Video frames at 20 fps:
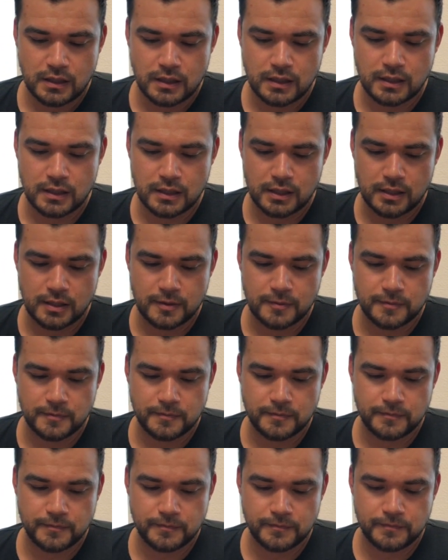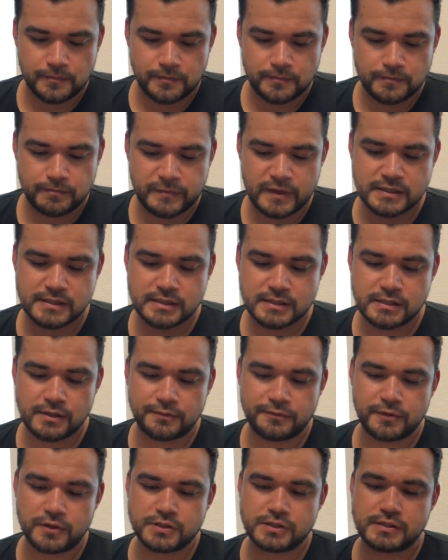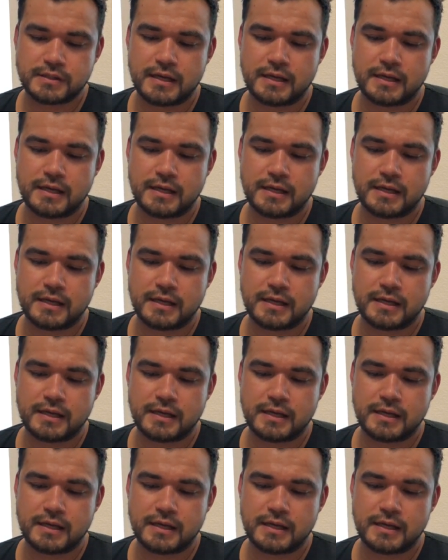um, this is the first